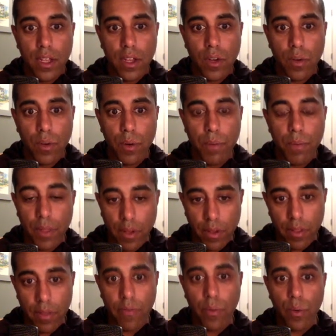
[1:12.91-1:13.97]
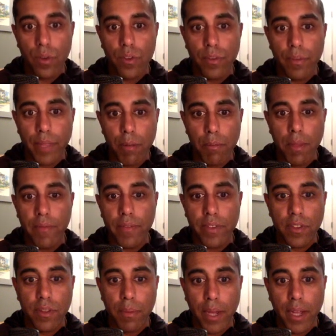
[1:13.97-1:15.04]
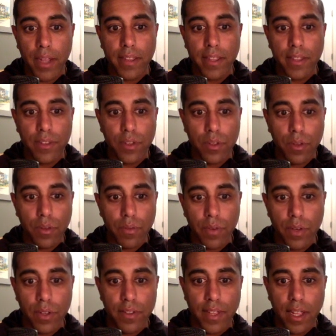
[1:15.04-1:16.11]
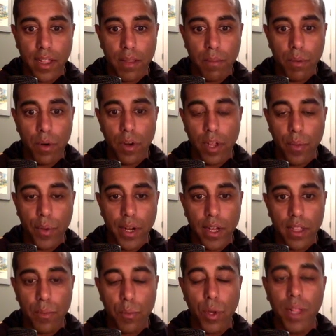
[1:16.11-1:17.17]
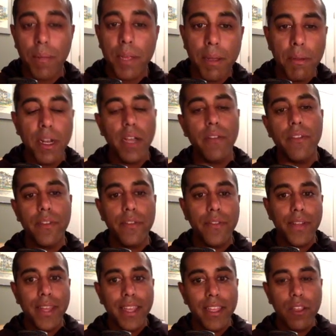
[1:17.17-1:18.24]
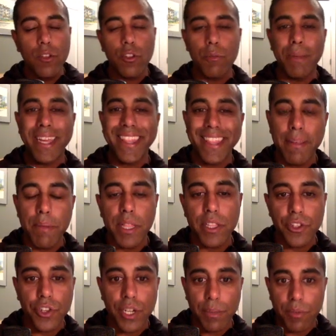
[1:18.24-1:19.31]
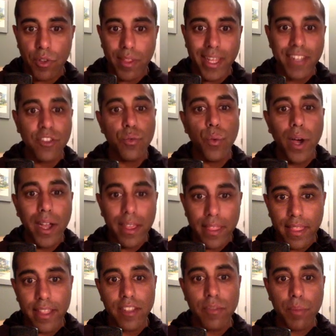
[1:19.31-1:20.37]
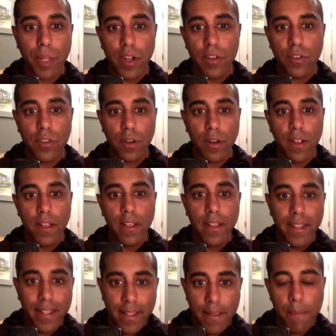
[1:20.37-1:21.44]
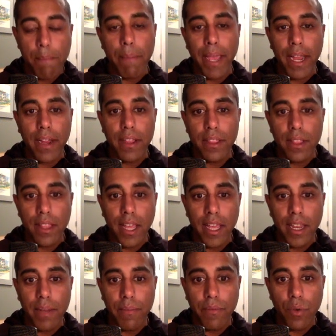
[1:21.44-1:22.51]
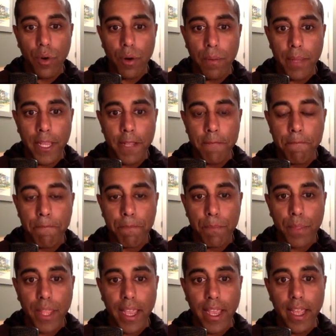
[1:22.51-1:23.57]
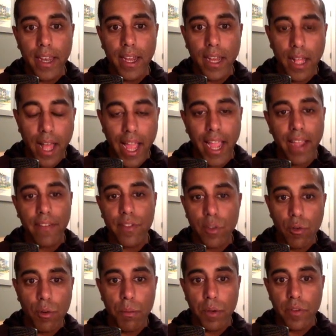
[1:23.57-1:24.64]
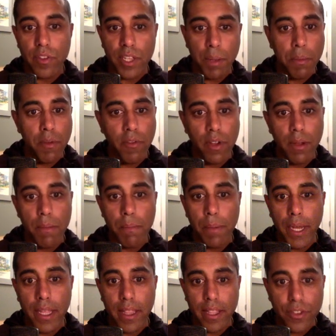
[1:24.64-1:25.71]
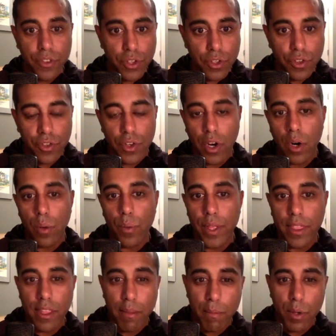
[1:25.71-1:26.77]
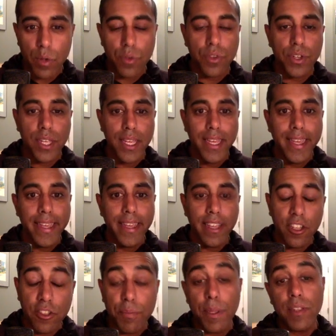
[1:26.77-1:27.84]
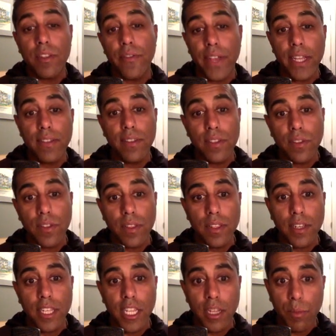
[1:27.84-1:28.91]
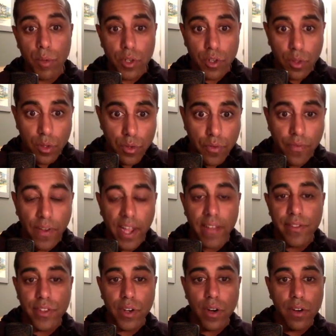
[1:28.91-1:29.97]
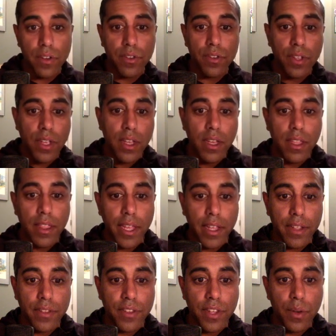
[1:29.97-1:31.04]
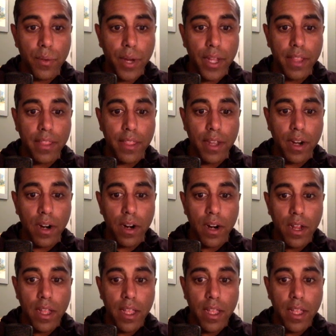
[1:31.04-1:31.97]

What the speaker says: group, the foursome there, Memphis Depay, Denzel Dumfries, Declan Burke, and Wijnaldum. Well, I'm coming off of using my limitless chip, so that's why these players are back in the lineup for me, and I'll have to remove some of them. But let's just start with the most expensive assets on the team, which are those 5 starters that you see right there,